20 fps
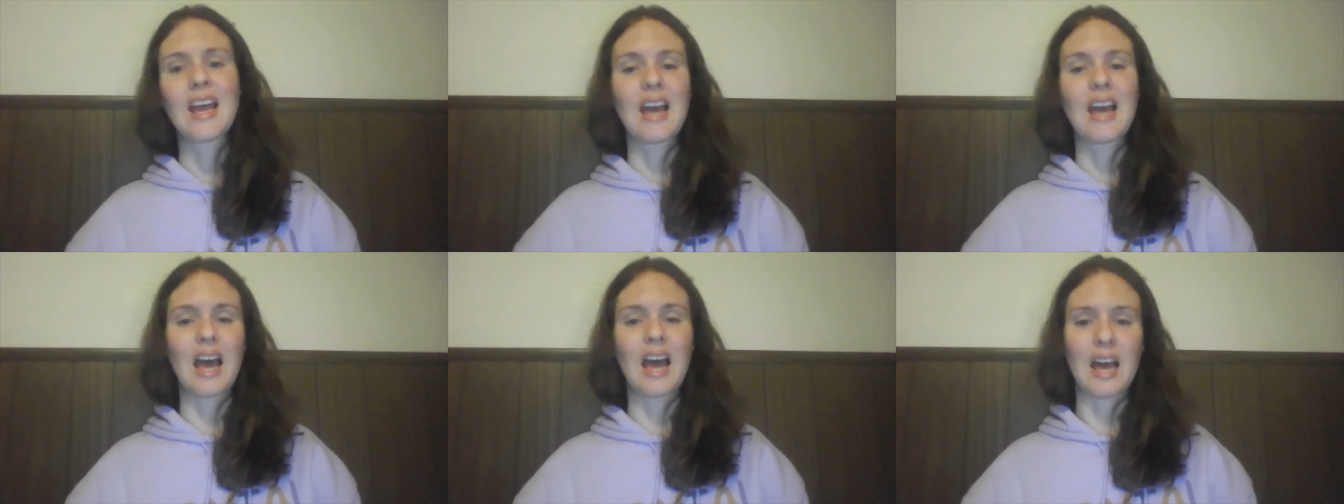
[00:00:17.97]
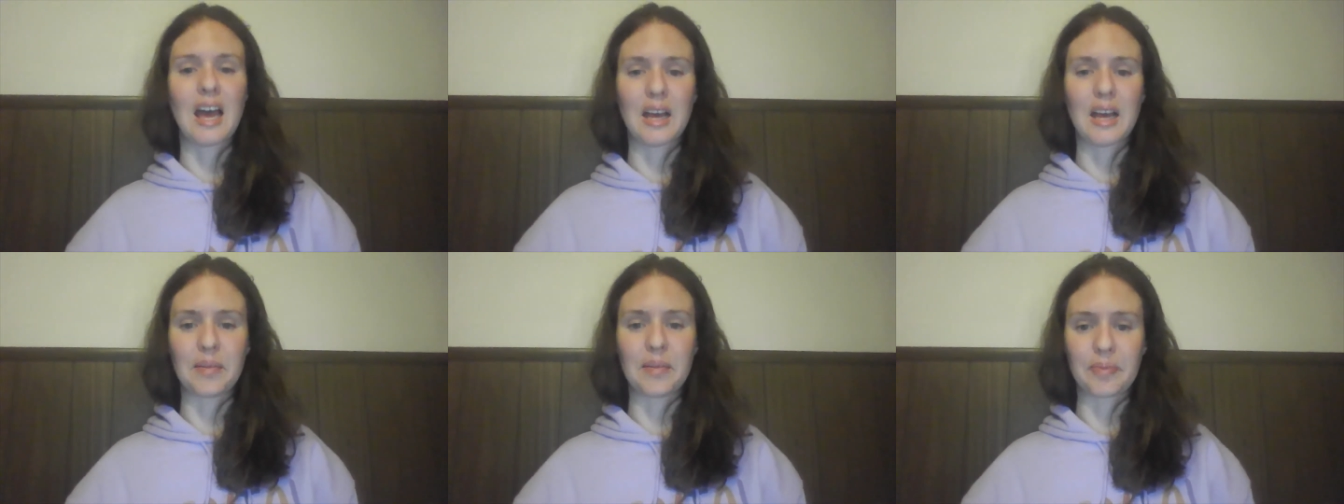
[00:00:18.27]

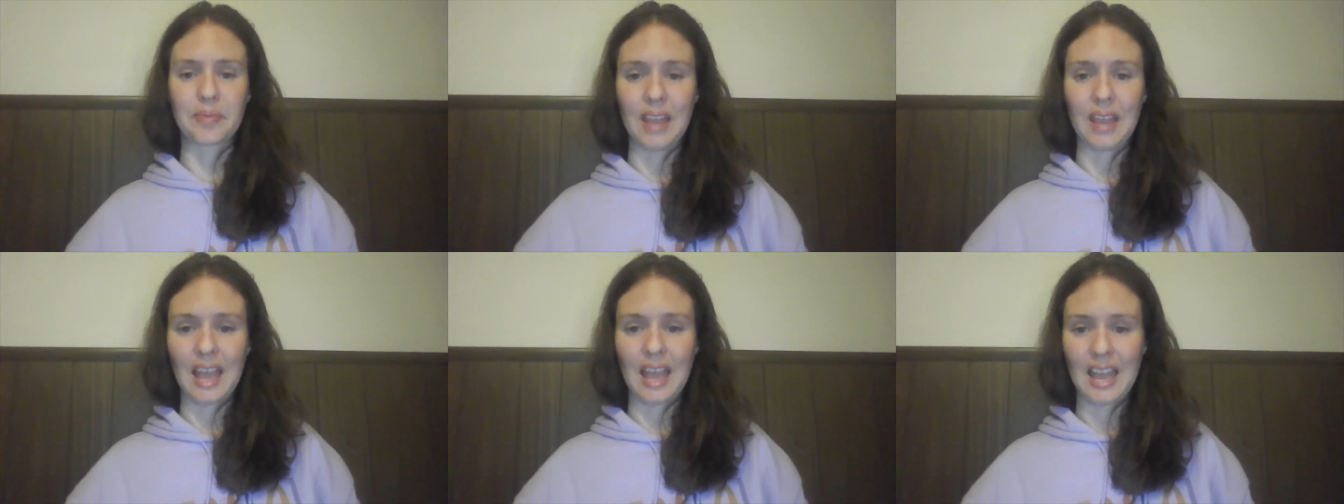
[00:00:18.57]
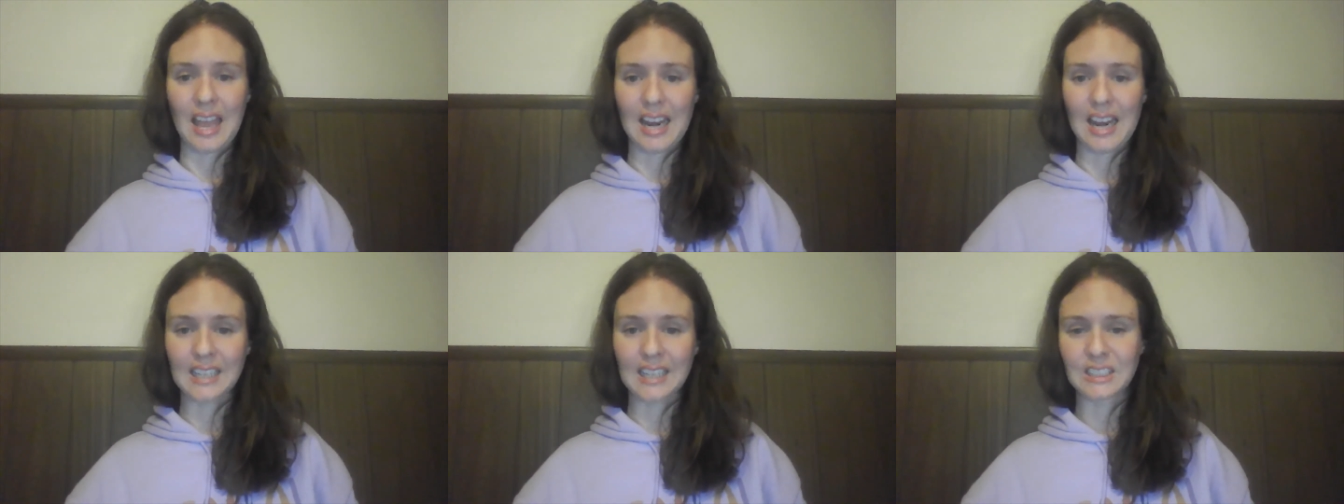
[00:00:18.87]

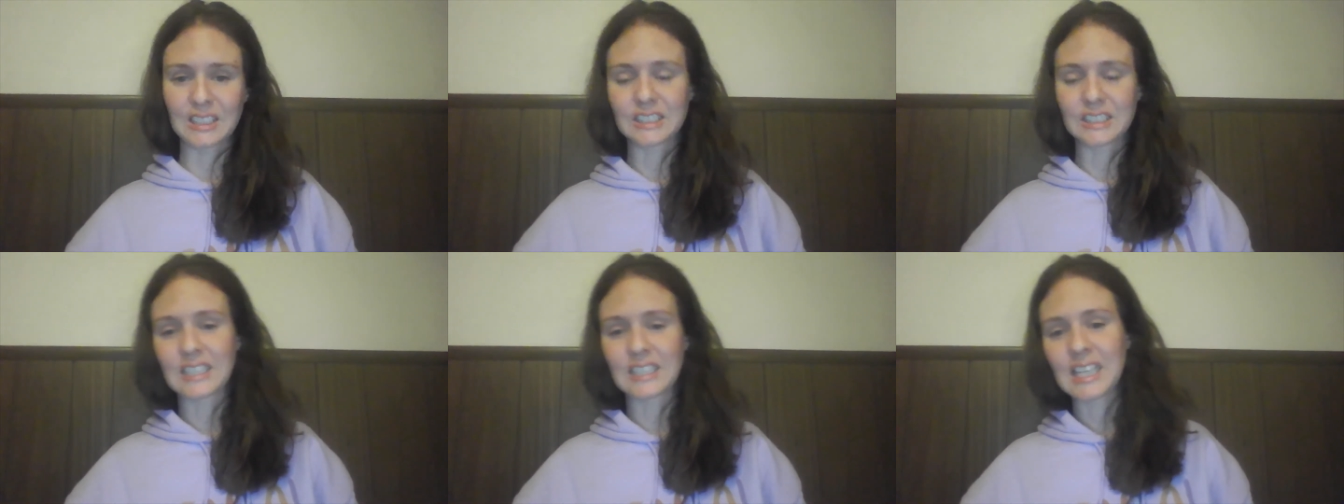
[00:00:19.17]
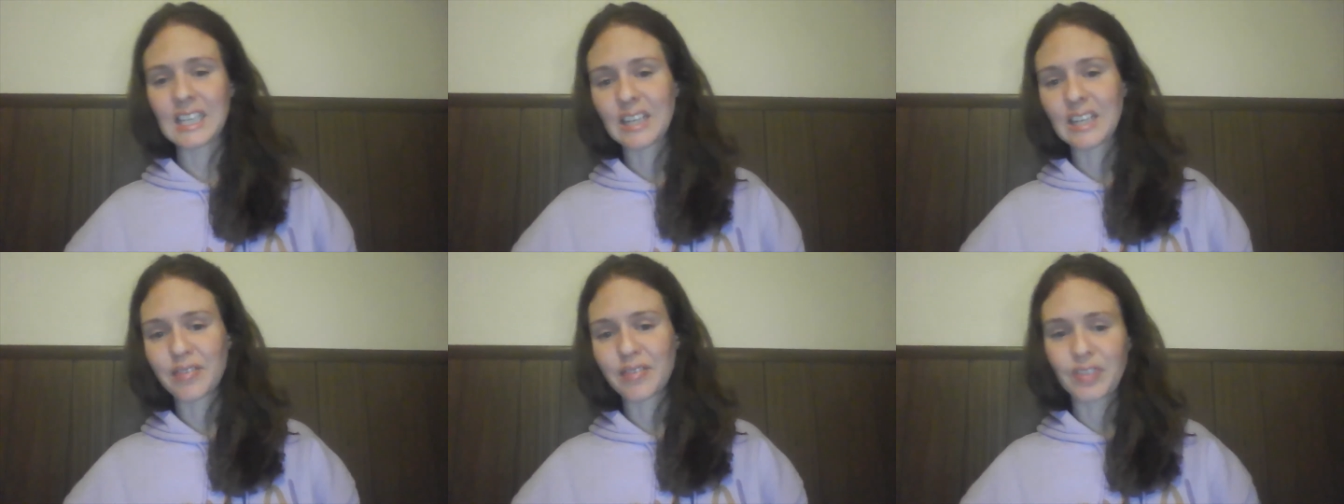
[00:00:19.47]
and I just
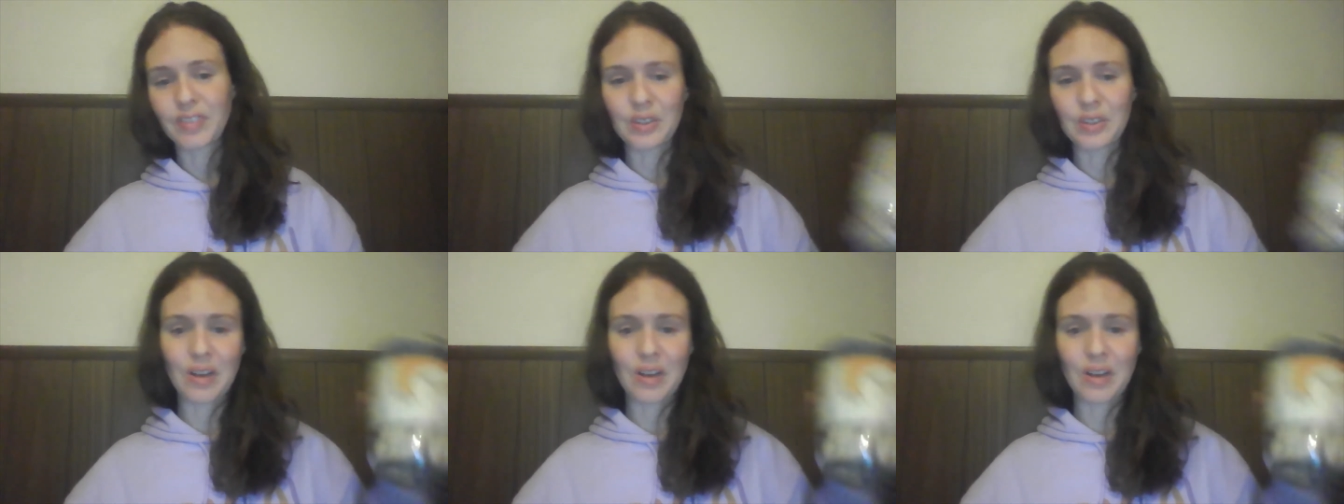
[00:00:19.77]
eat a few